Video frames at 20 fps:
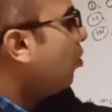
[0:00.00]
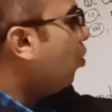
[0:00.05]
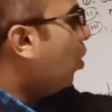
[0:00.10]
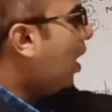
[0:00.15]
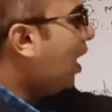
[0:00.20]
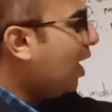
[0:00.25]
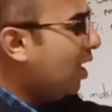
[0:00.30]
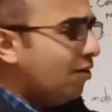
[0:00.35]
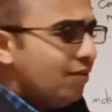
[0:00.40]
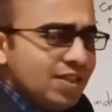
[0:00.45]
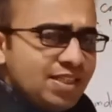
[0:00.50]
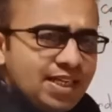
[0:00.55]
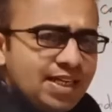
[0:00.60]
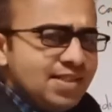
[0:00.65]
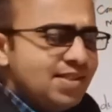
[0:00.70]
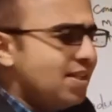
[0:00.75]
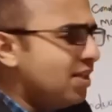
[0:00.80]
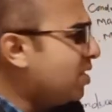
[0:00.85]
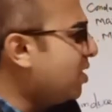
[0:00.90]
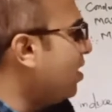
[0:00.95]
coil which
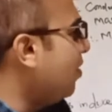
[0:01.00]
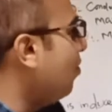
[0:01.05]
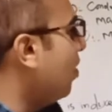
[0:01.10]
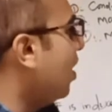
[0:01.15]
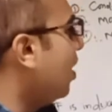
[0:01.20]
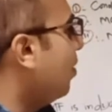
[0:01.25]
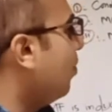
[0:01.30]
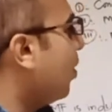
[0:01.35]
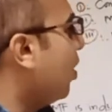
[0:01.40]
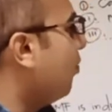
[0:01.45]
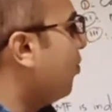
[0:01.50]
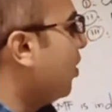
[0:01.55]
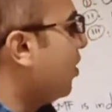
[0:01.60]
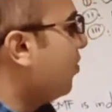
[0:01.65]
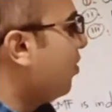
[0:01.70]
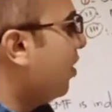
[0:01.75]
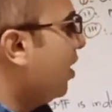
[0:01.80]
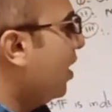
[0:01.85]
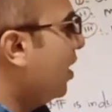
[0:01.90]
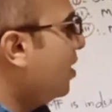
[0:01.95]
has the several number of the
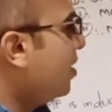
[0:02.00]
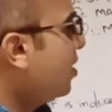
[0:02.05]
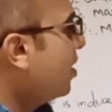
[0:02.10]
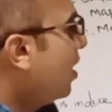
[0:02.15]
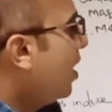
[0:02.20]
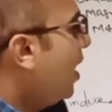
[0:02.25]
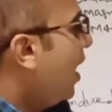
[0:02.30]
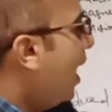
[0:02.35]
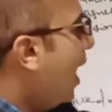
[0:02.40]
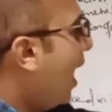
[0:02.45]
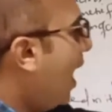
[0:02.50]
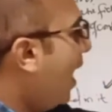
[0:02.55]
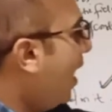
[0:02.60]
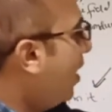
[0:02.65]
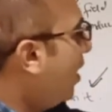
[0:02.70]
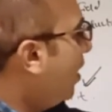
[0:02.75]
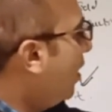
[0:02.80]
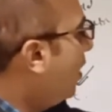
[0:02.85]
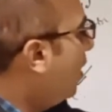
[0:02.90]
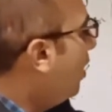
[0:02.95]
turns and